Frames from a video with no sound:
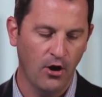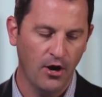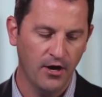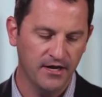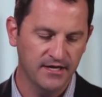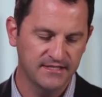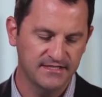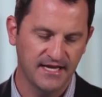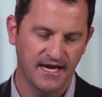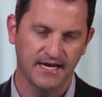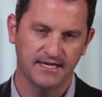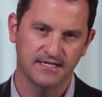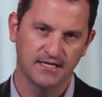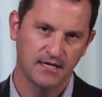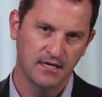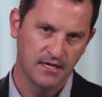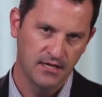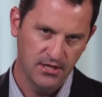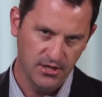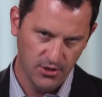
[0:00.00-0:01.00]
architect
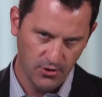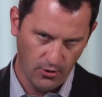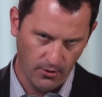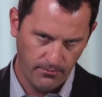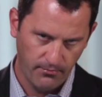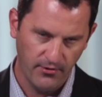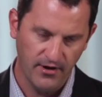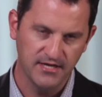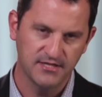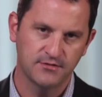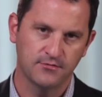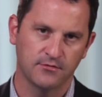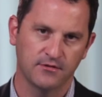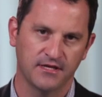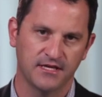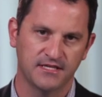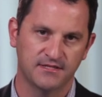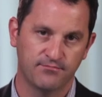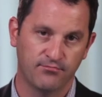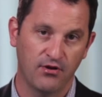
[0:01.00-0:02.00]
your press
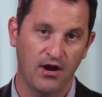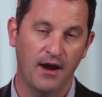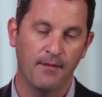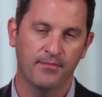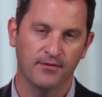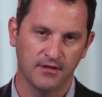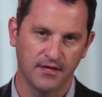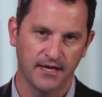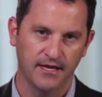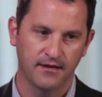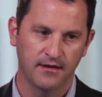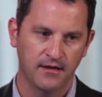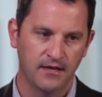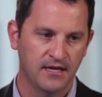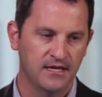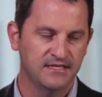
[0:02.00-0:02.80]
release properly,